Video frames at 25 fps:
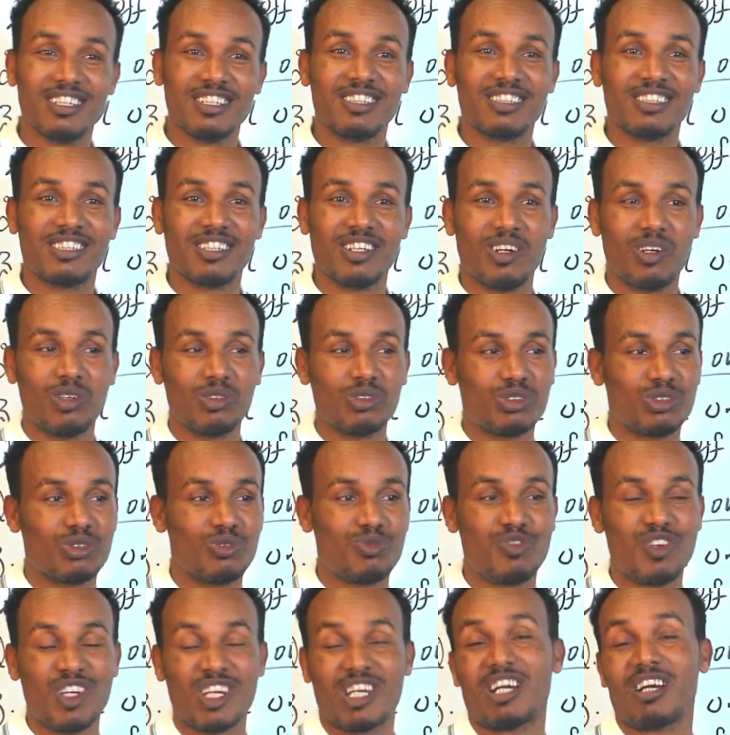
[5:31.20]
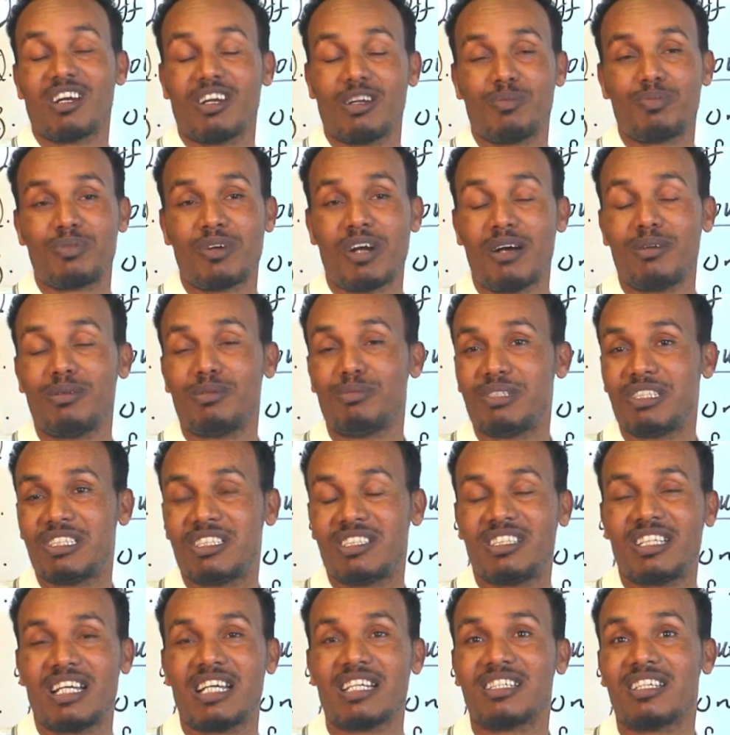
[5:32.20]
So to figure out a problem
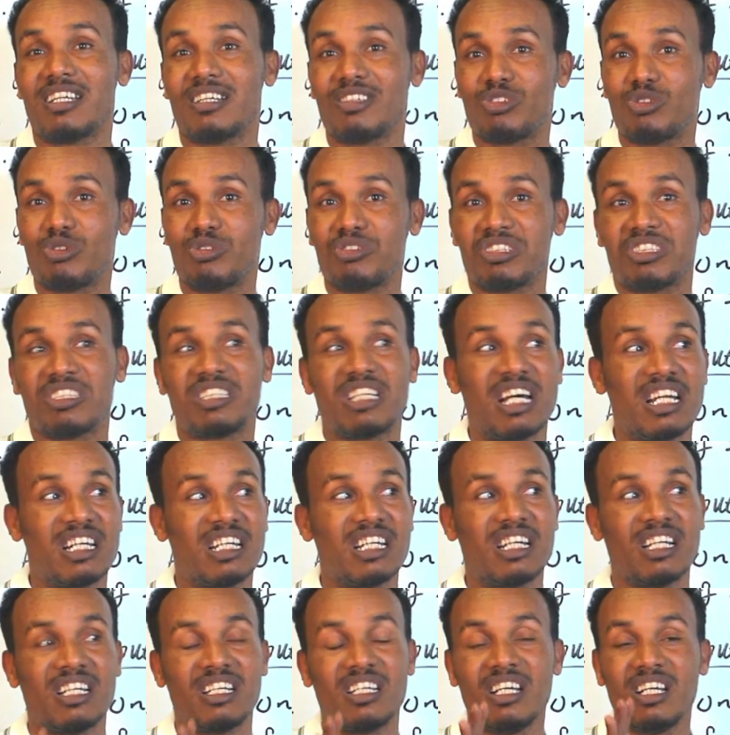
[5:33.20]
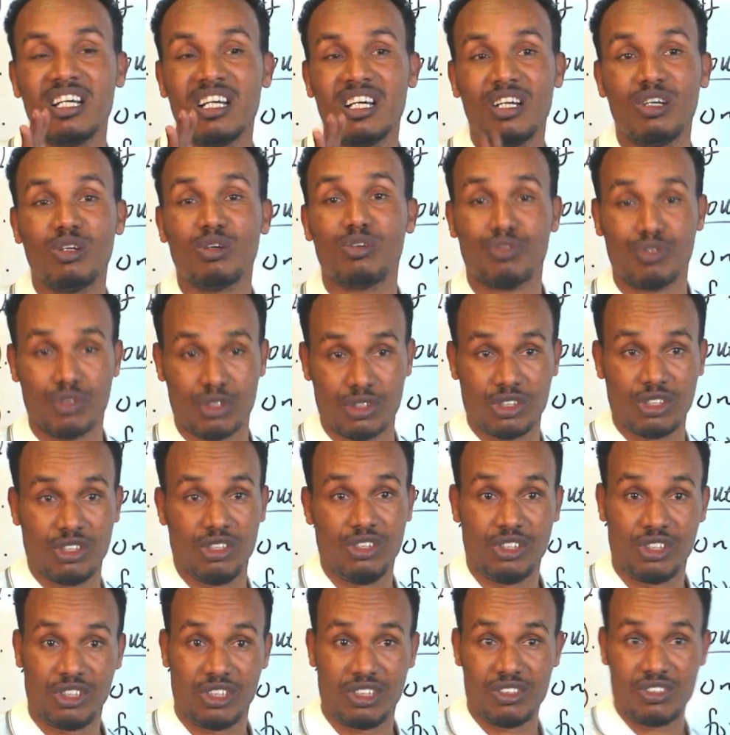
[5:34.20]
is just not to understand and look for
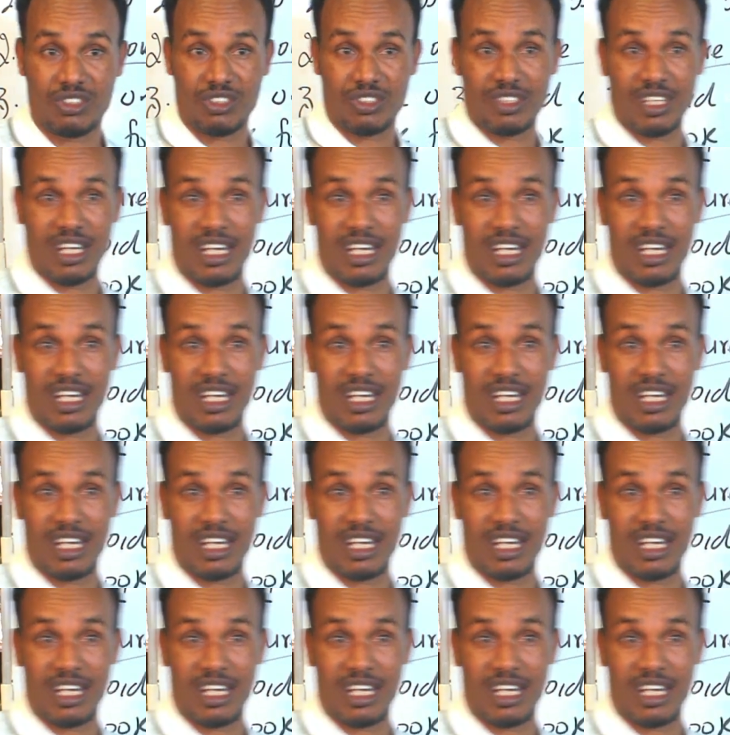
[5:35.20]
solutions,